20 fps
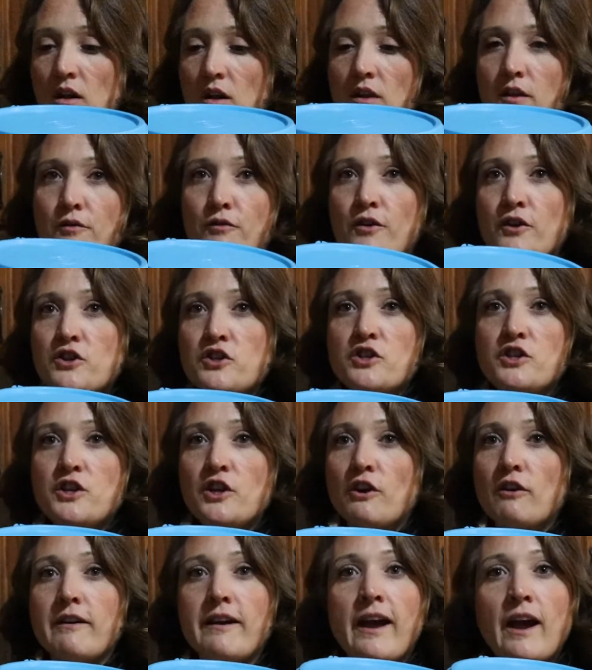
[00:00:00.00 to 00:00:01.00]
the fridge to
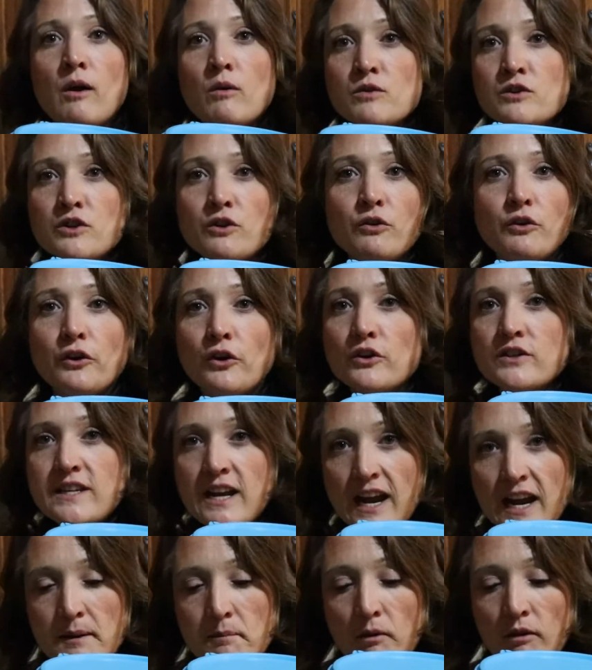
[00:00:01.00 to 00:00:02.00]
your counter or your
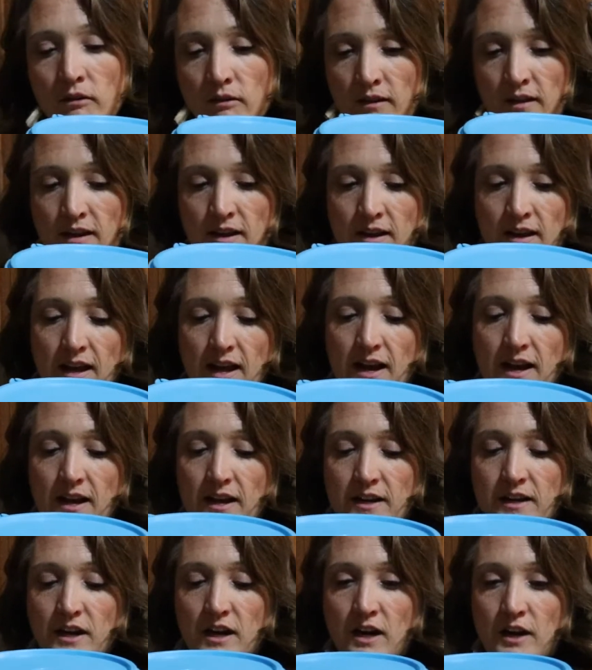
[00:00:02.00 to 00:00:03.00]
table,
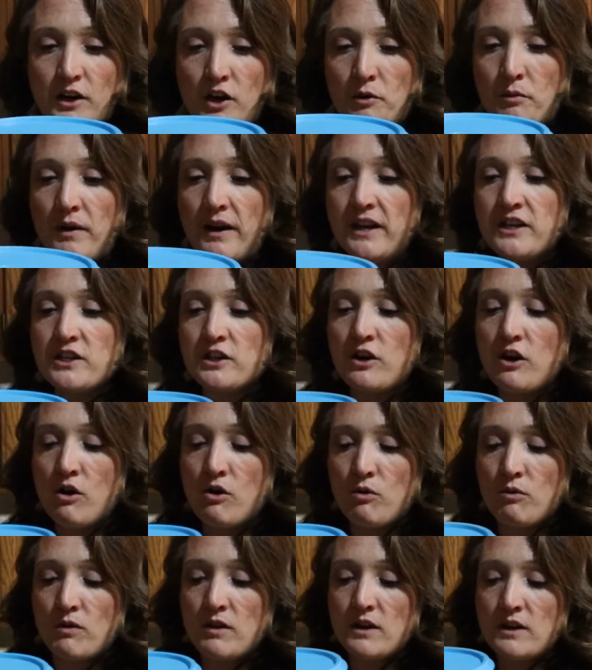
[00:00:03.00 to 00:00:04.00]
and you're ready to
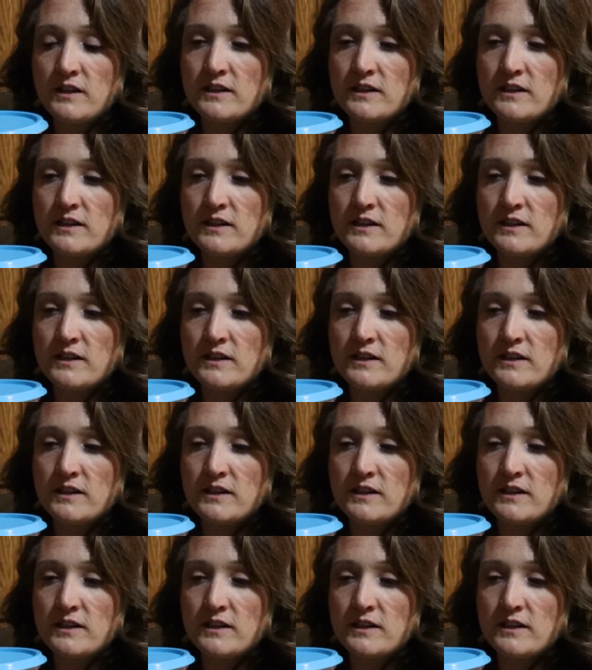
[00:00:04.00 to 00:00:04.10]
go.